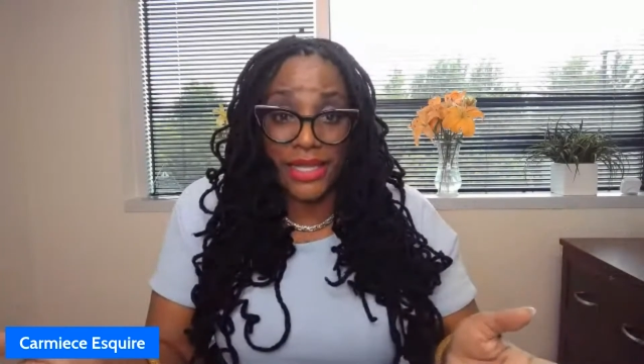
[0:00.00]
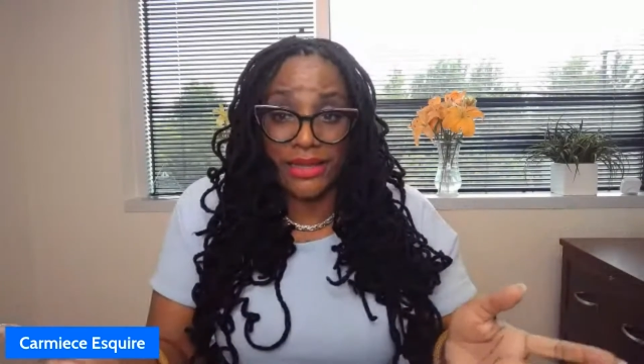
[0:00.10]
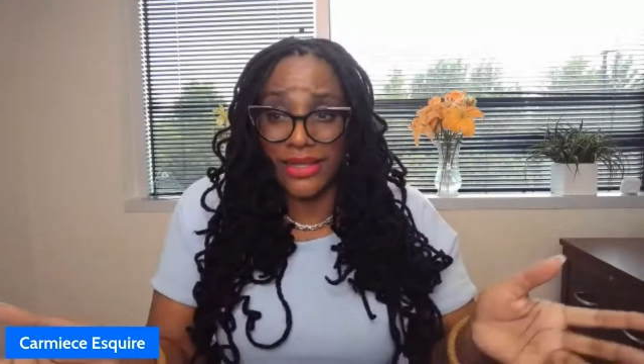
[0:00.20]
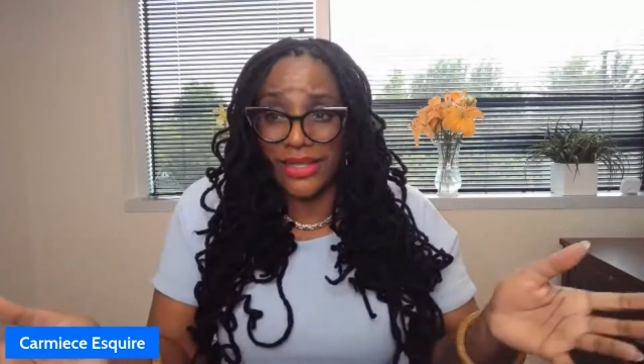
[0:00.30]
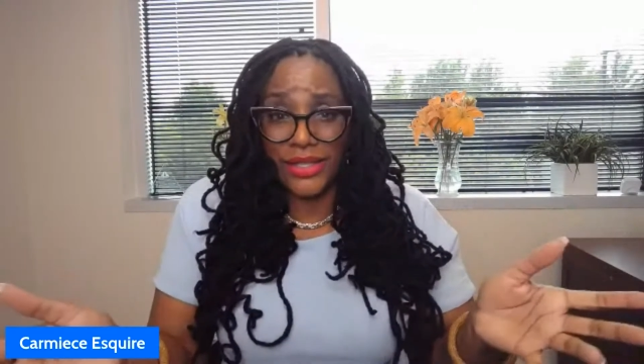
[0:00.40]

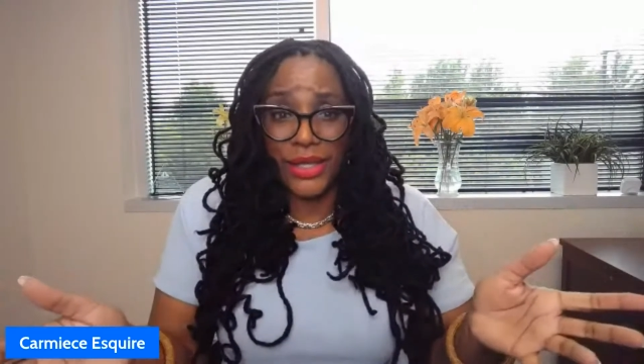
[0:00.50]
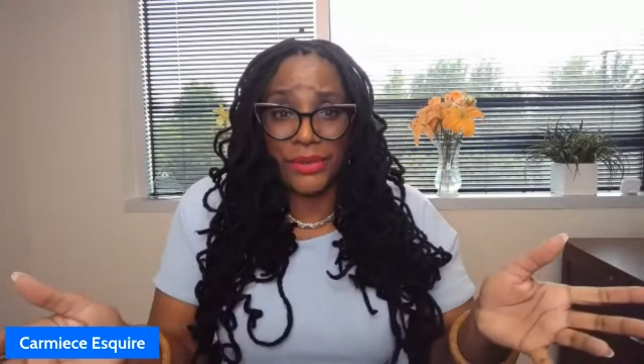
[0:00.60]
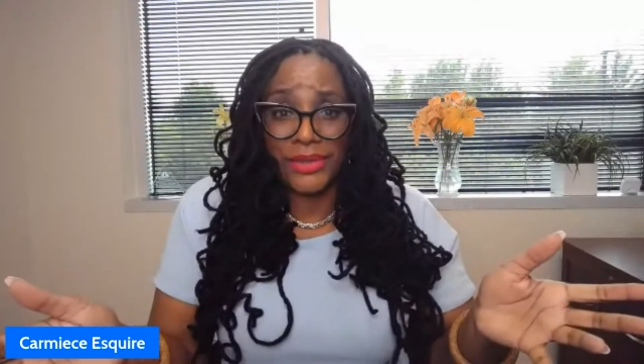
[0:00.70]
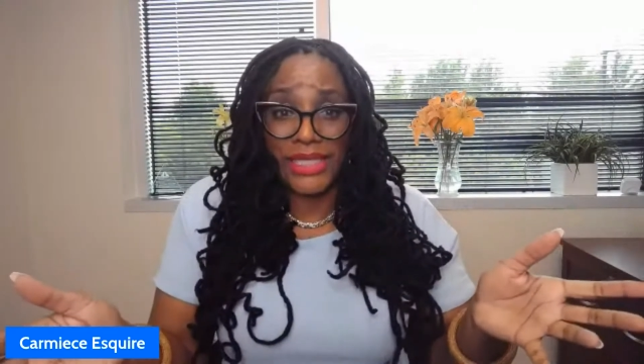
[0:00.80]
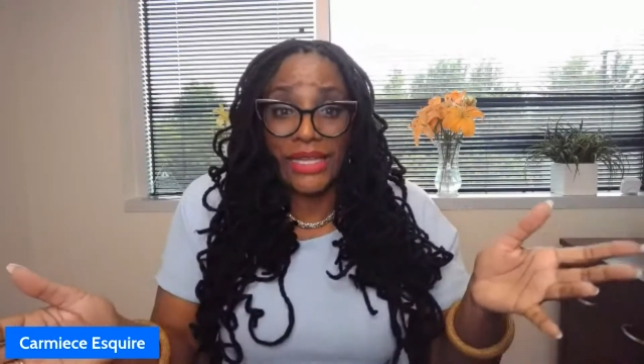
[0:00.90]
Then,
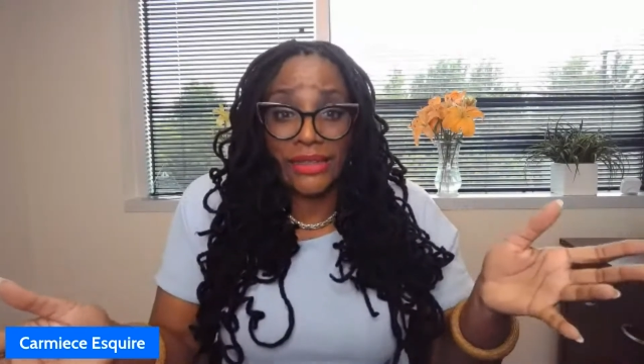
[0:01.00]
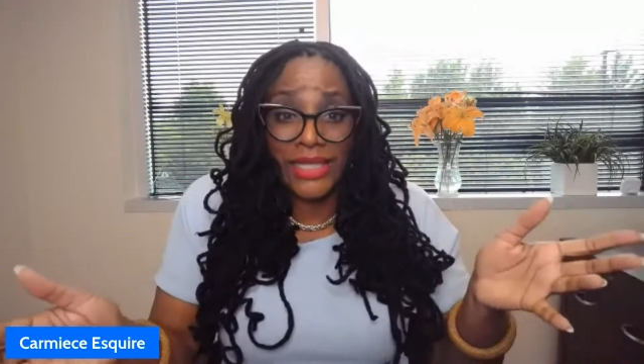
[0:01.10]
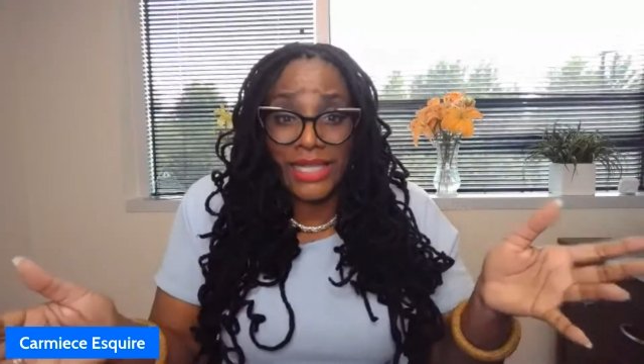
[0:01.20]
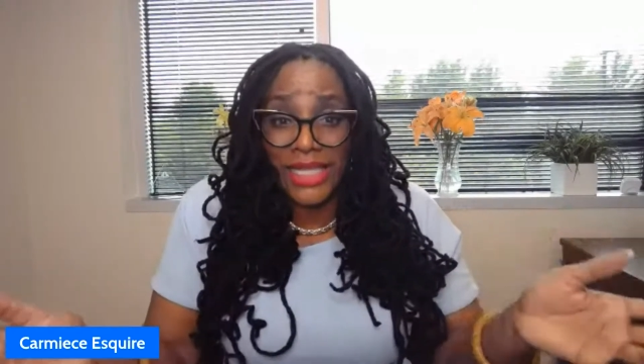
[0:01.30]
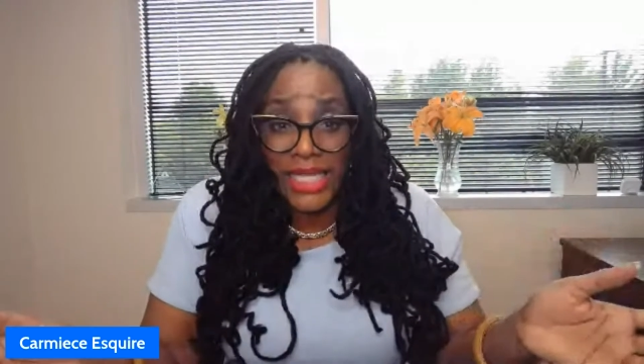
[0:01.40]

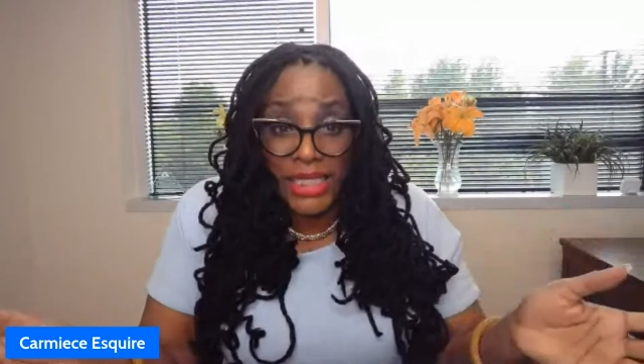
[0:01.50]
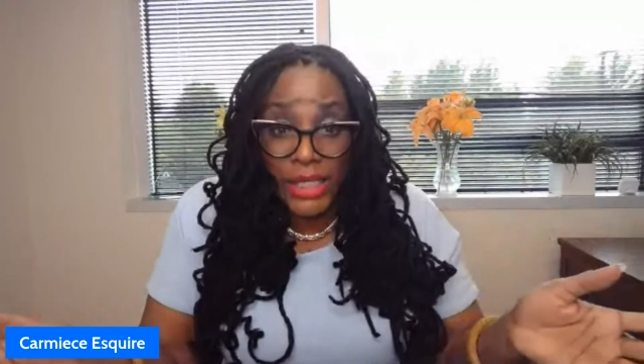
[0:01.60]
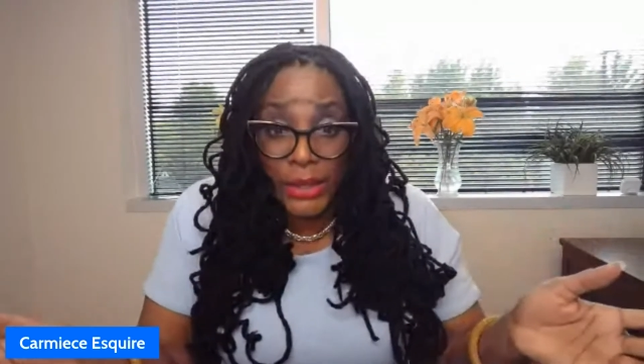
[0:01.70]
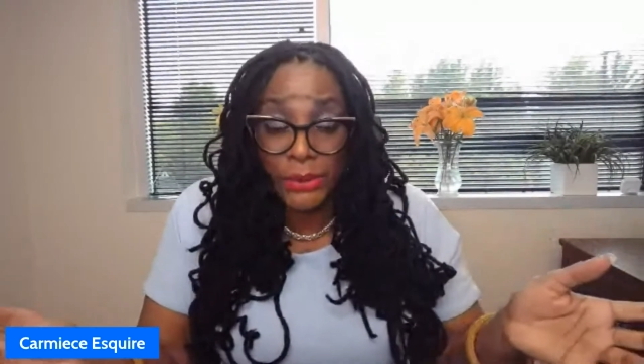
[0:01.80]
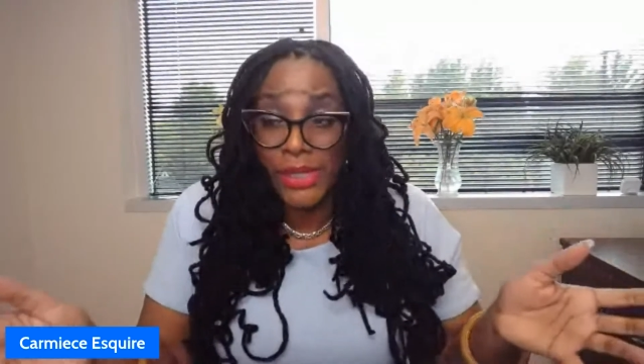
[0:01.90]
they need
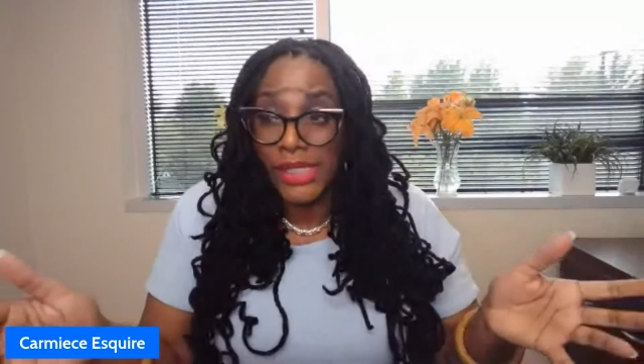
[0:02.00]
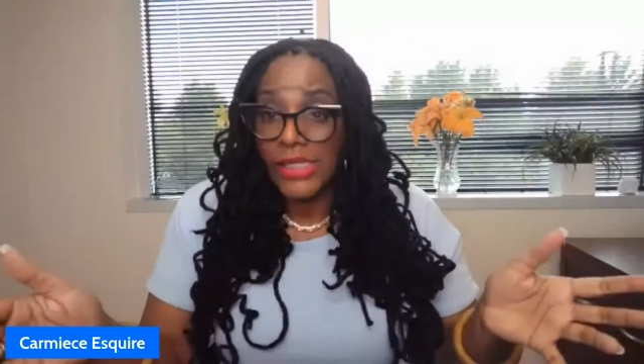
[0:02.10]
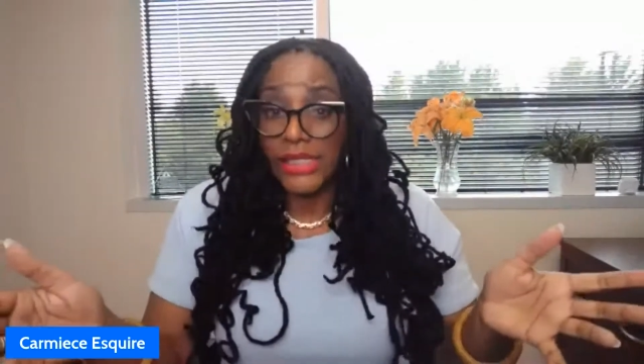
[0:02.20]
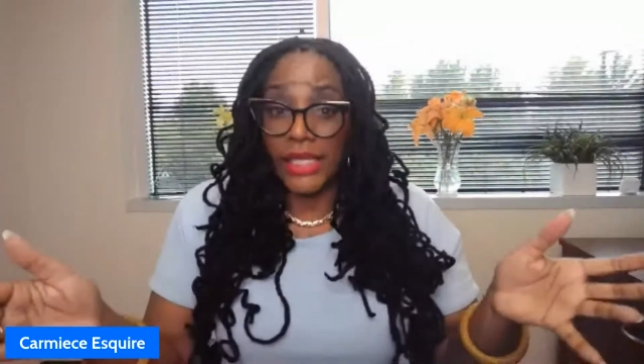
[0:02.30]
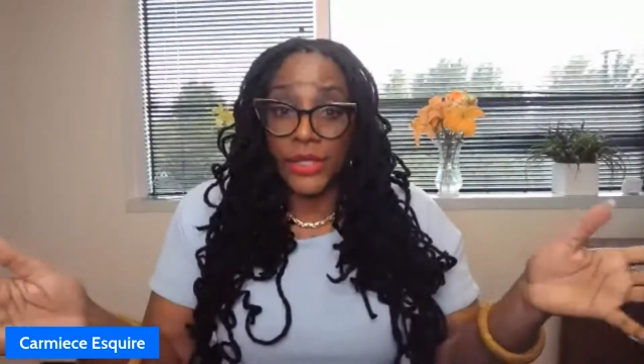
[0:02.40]
you
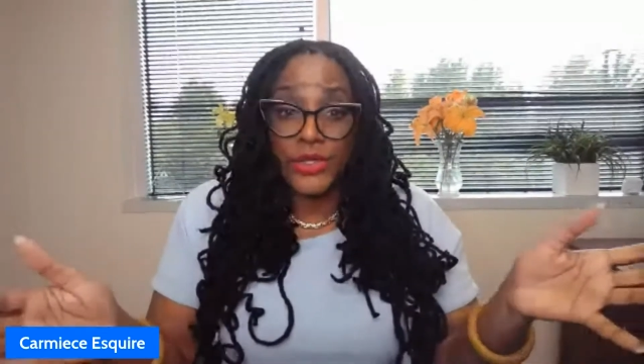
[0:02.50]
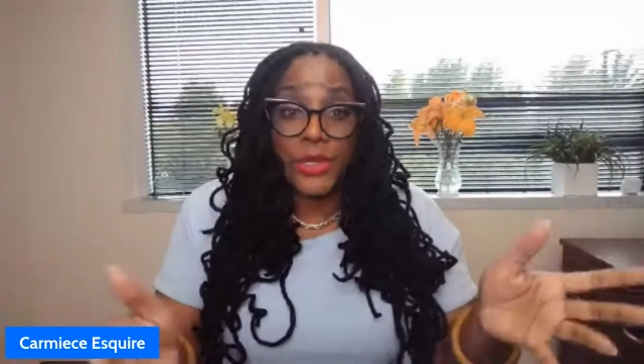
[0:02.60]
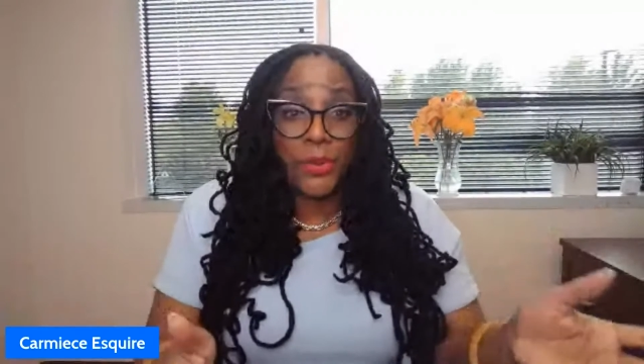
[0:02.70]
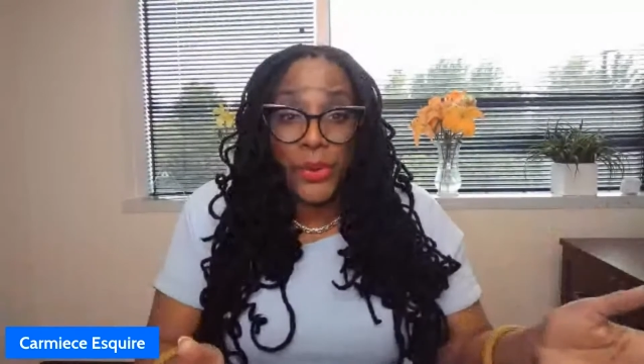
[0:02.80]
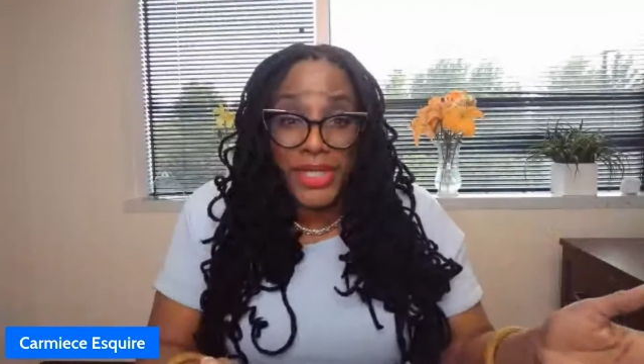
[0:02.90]
and you're
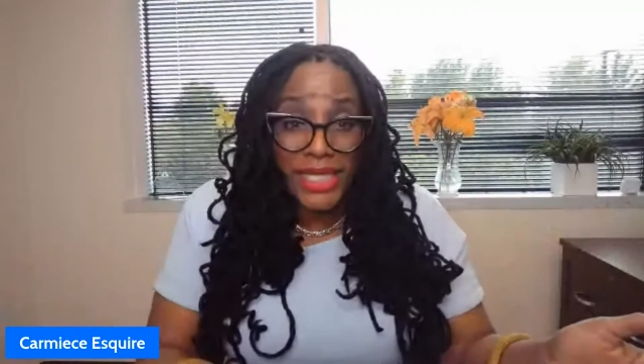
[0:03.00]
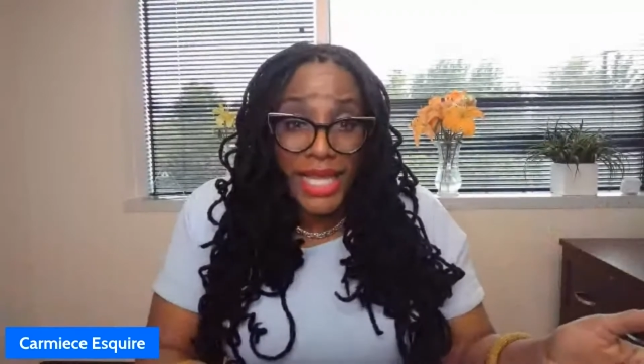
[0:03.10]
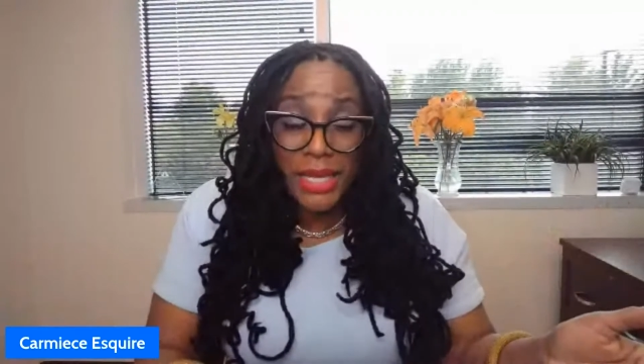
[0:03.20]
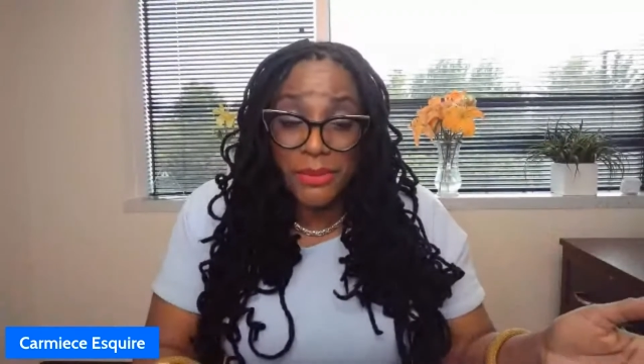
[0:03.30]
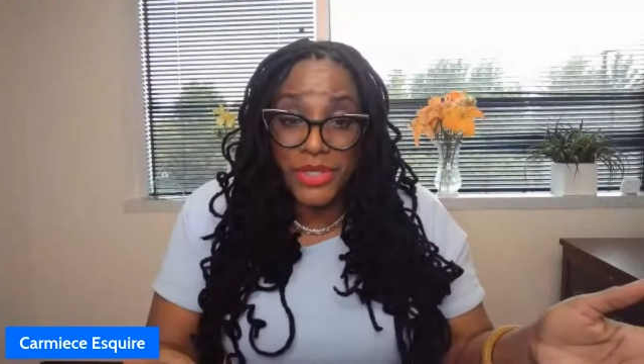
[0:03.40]
supporting
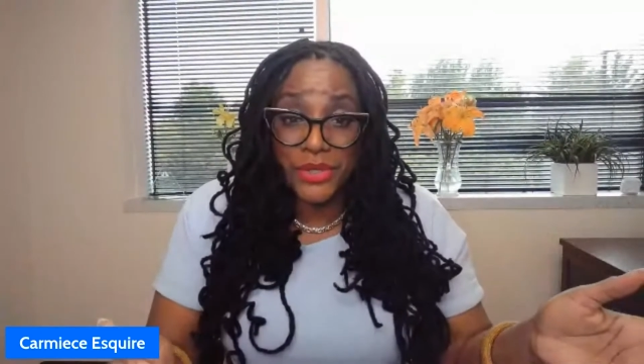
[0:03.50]
them.